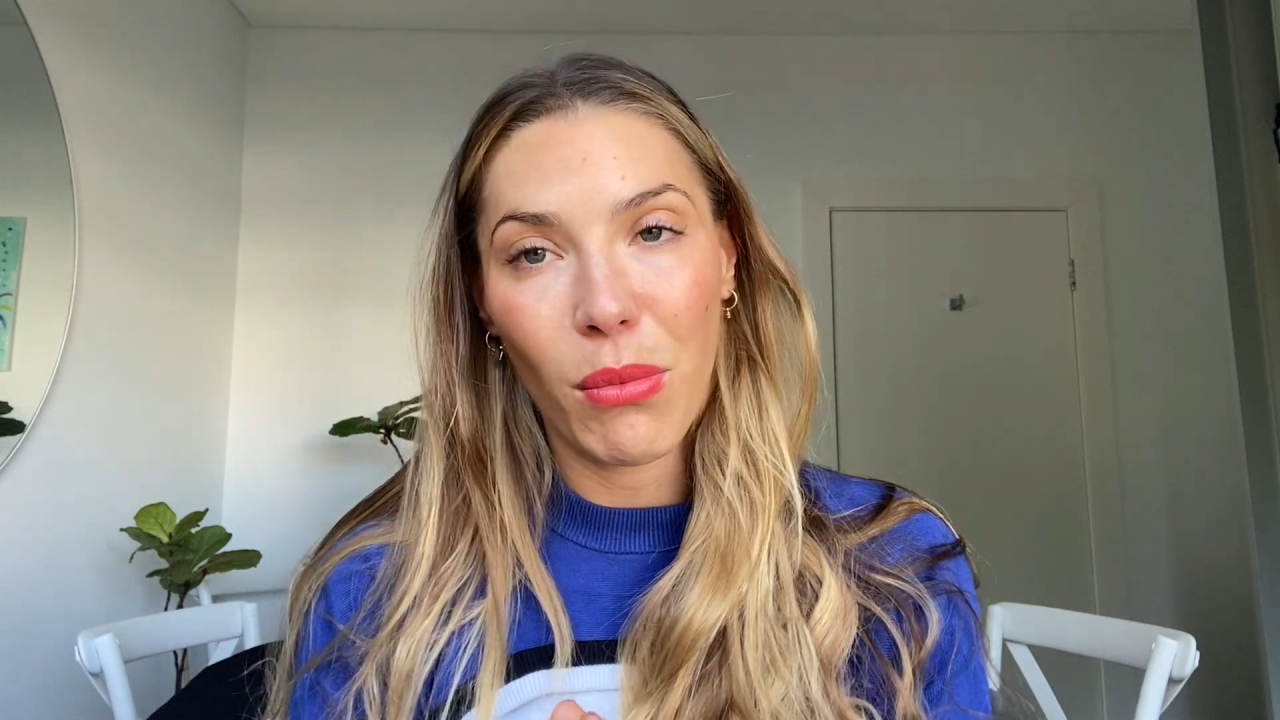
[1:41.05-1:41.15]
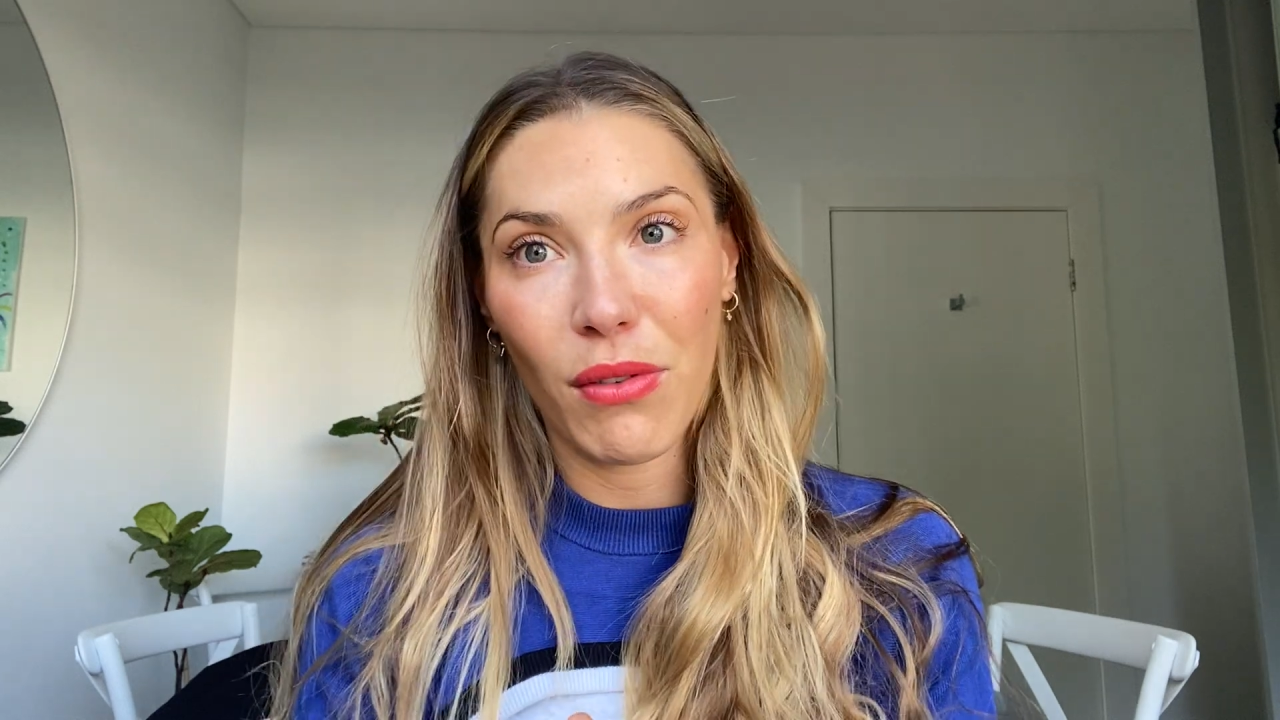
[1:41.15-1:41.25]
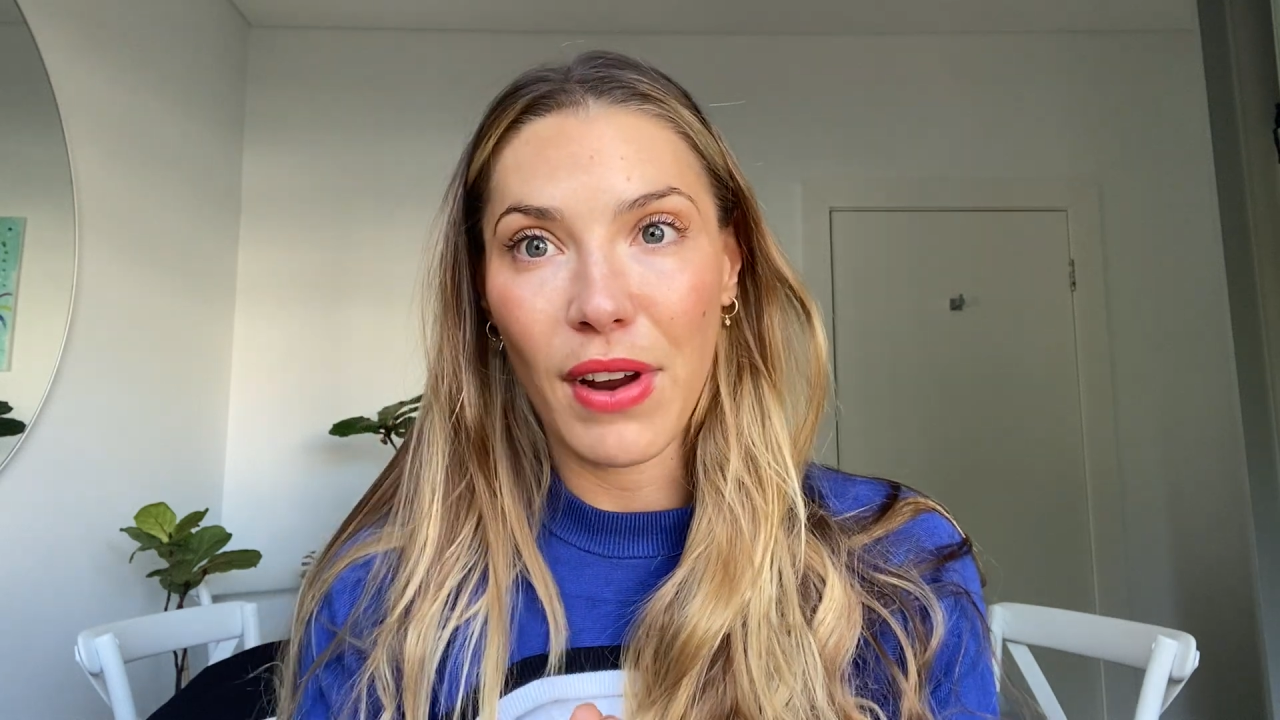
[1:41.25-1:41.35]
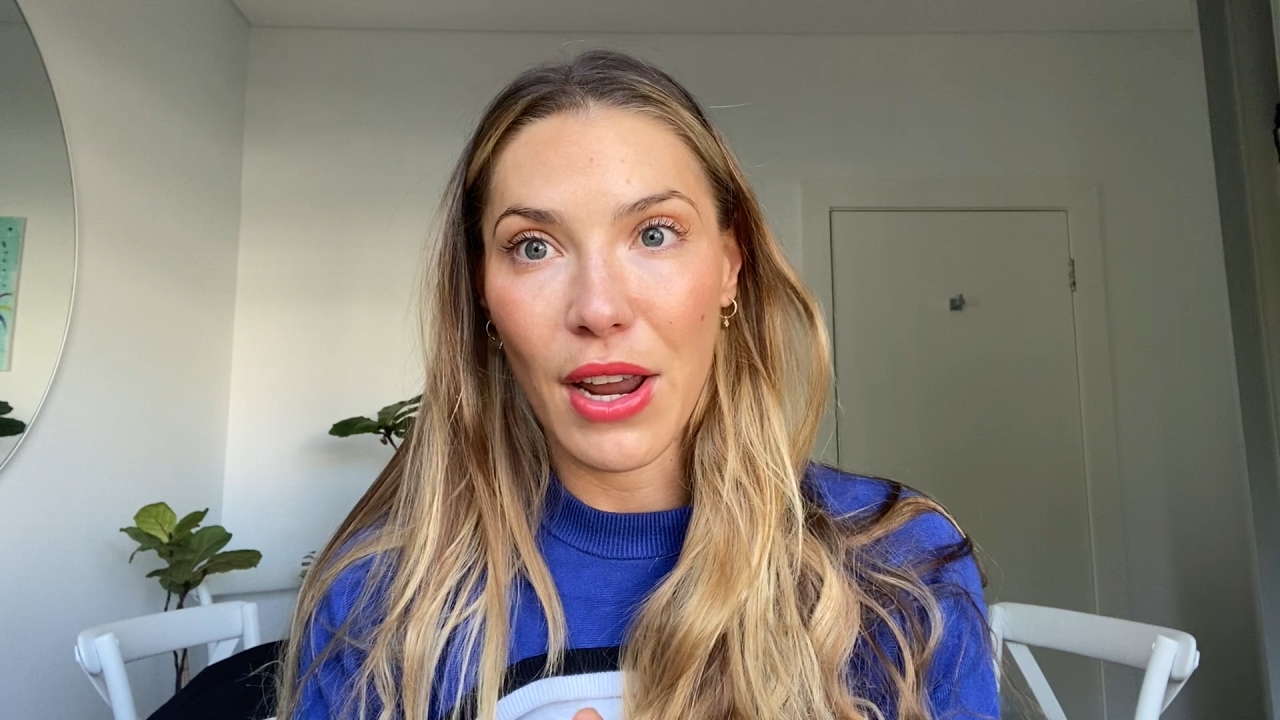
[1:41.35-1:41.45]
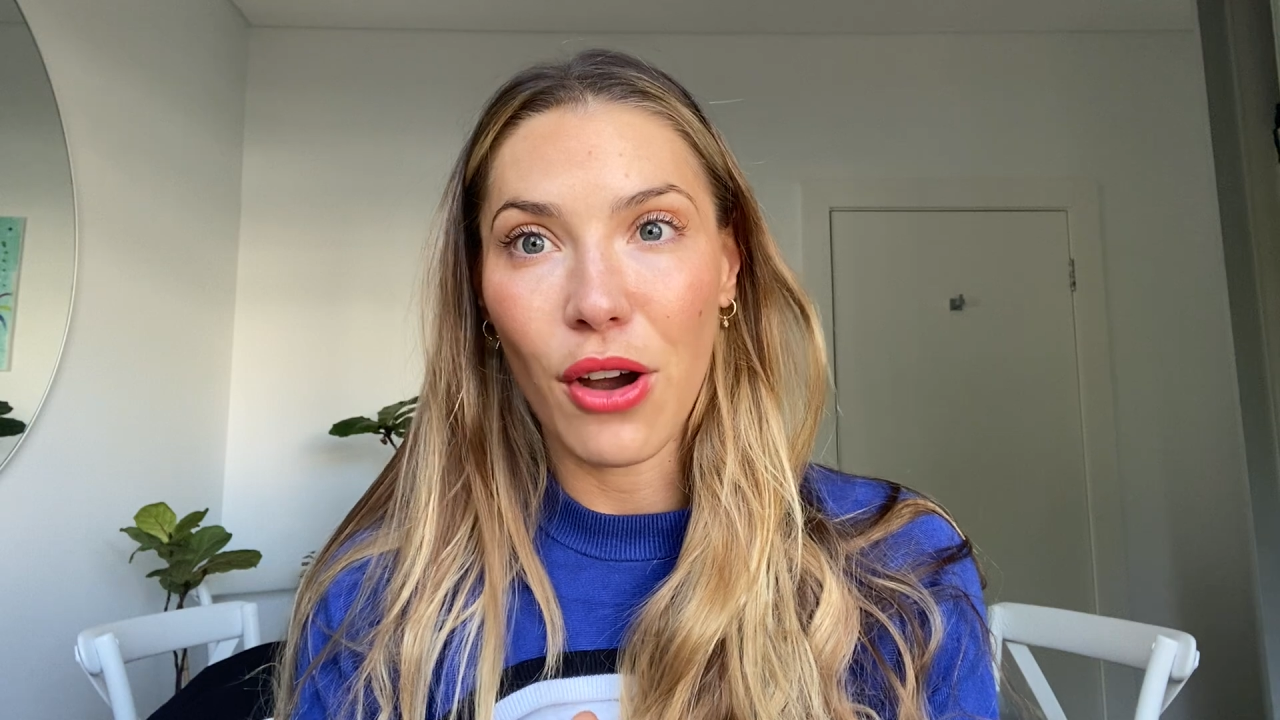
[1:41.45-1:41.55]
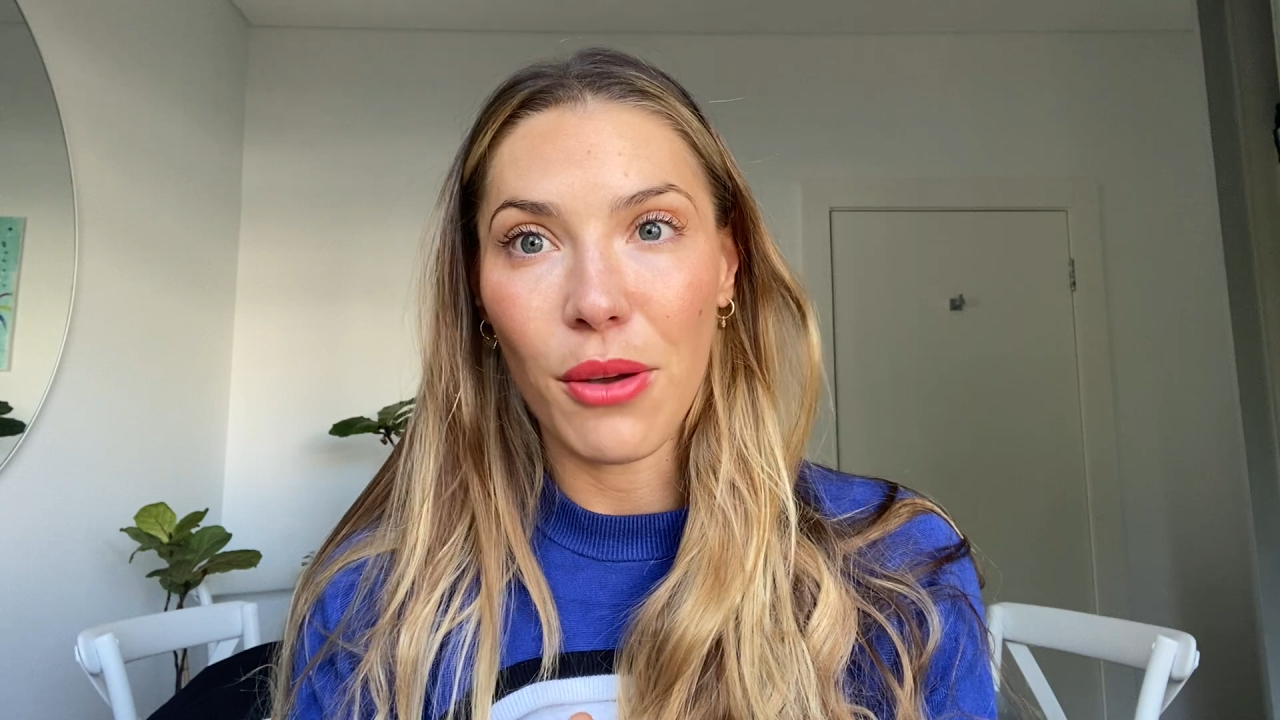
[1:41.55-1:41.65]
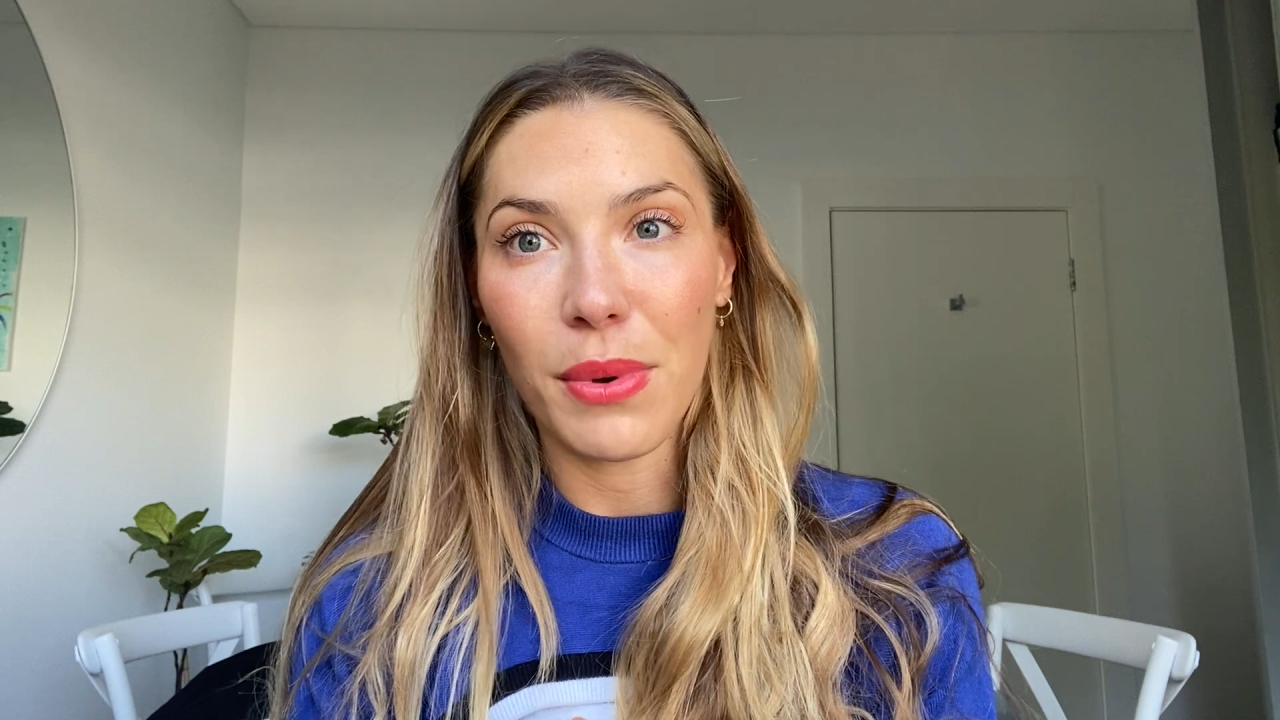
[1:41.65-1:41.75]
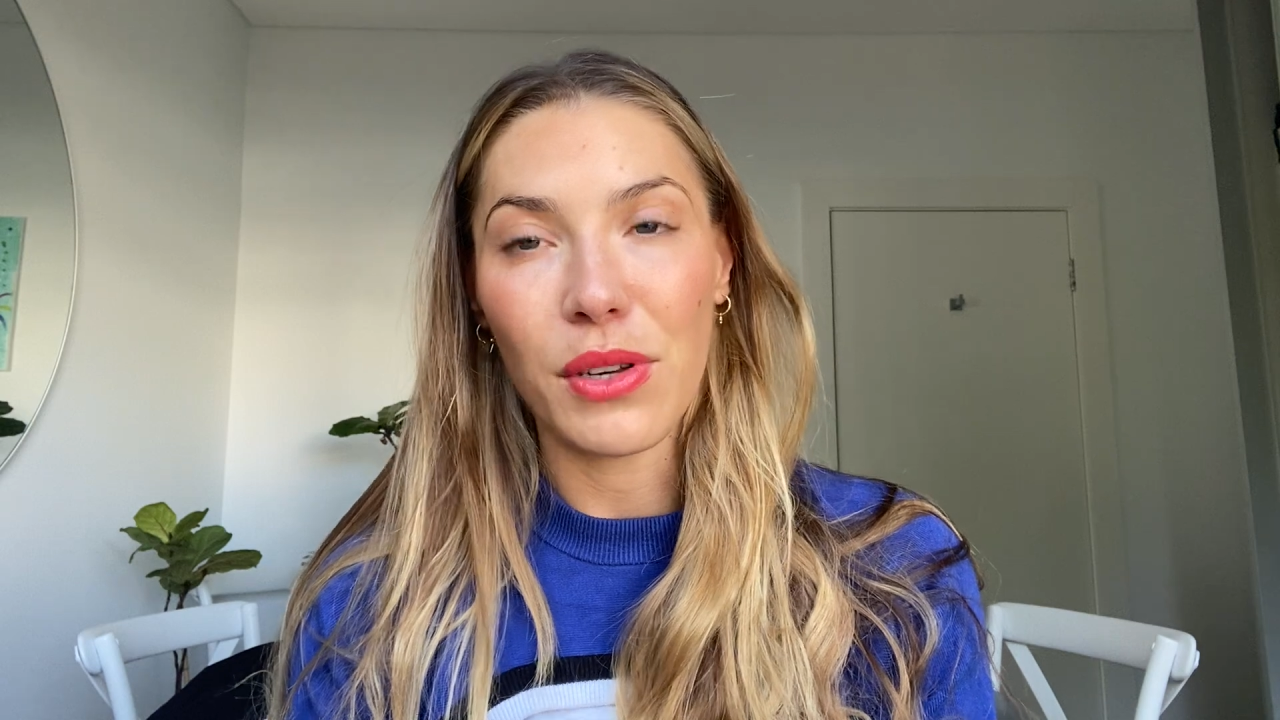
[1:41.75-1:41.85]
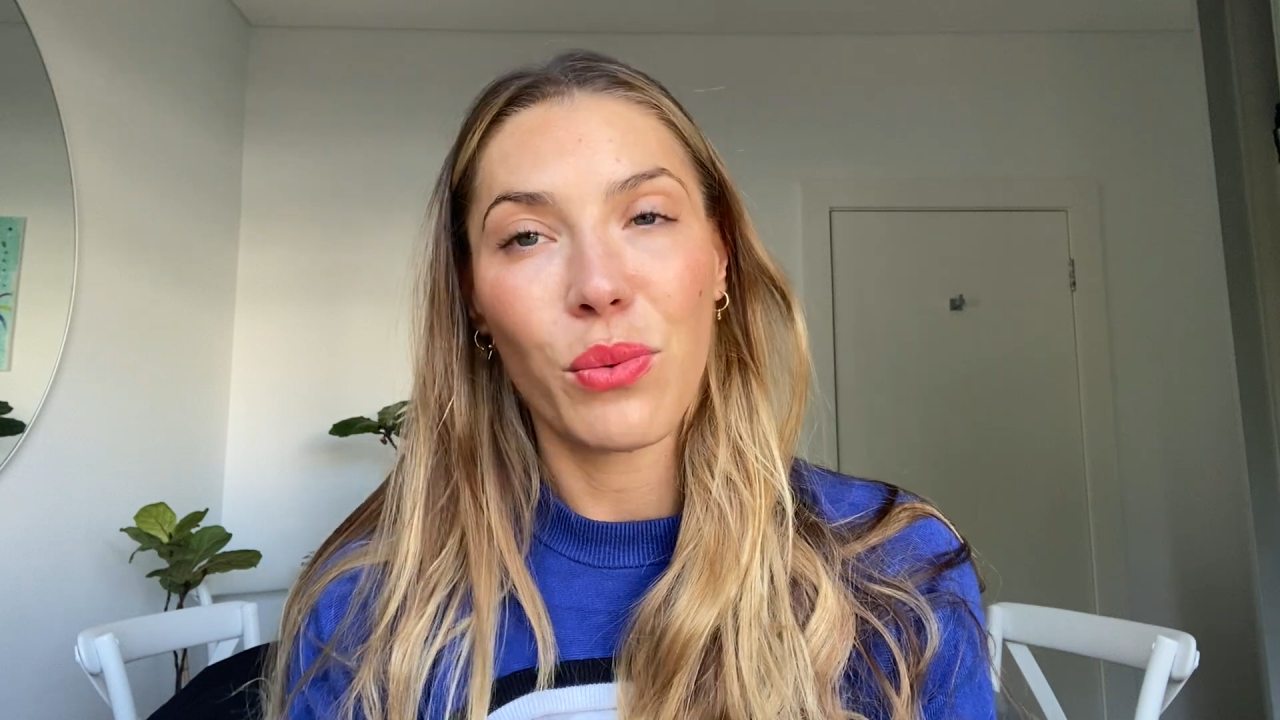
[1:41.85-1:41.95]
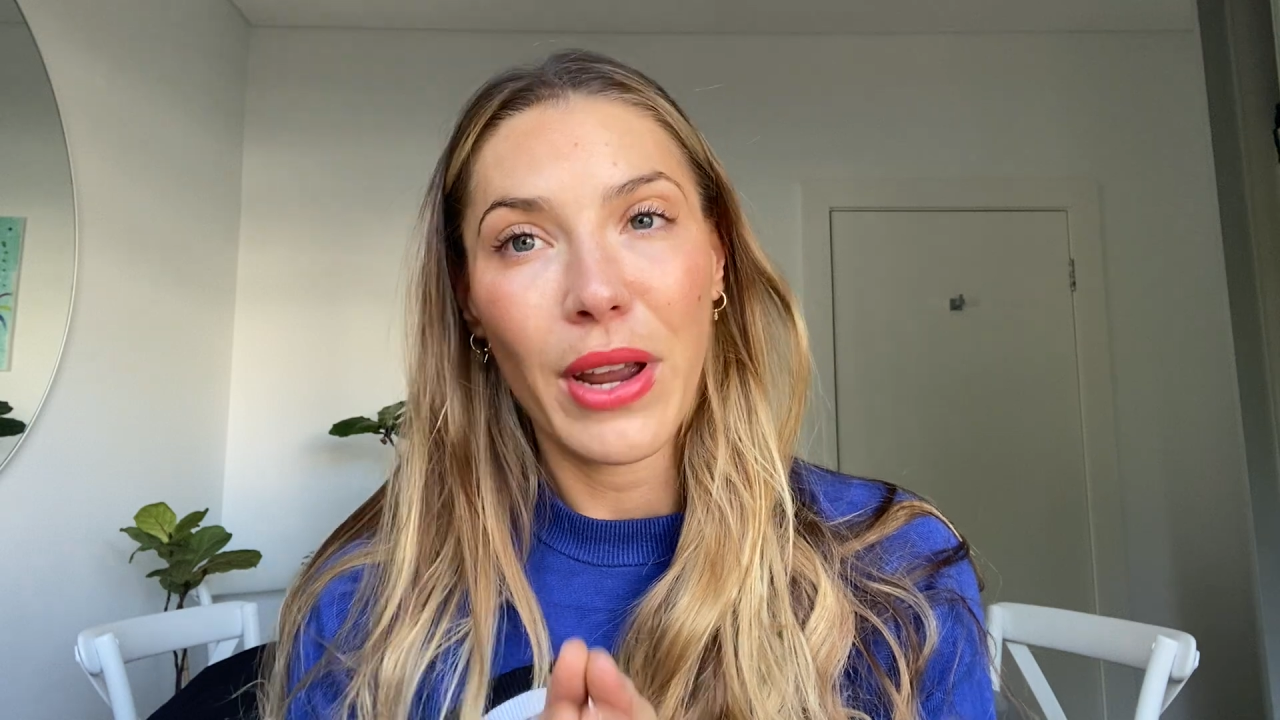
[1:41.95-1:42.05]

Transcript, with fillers: when we reopened,